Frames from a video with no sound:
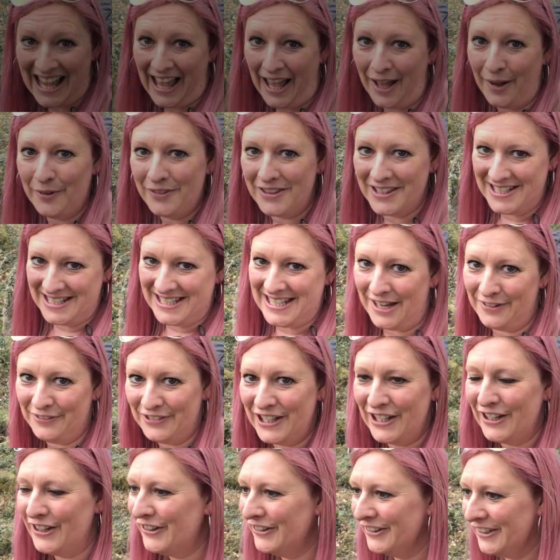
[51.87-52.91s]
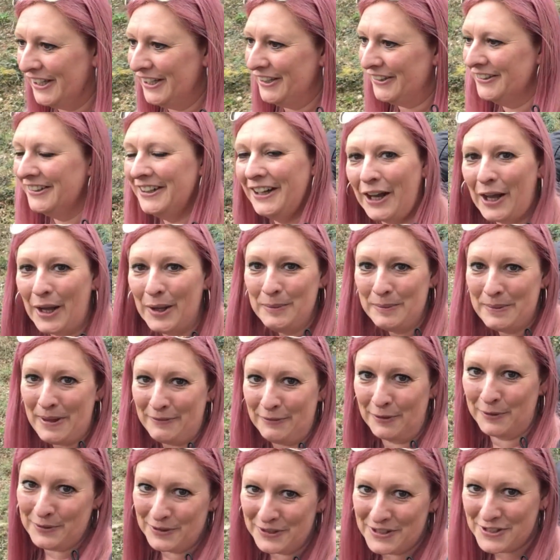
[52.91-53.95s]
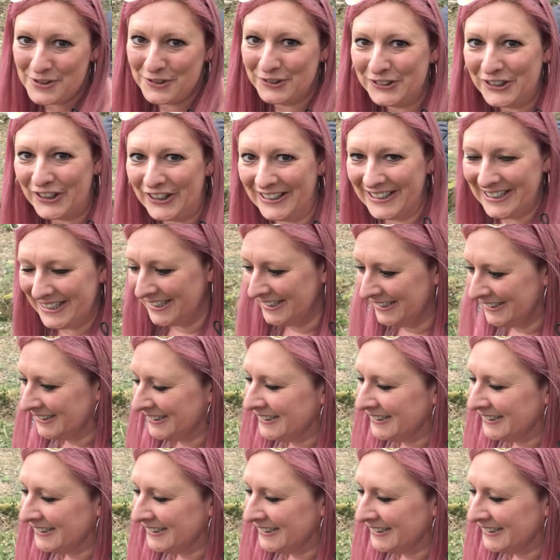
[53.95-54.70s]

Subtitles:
How the devil are you? I hope everyone's alright.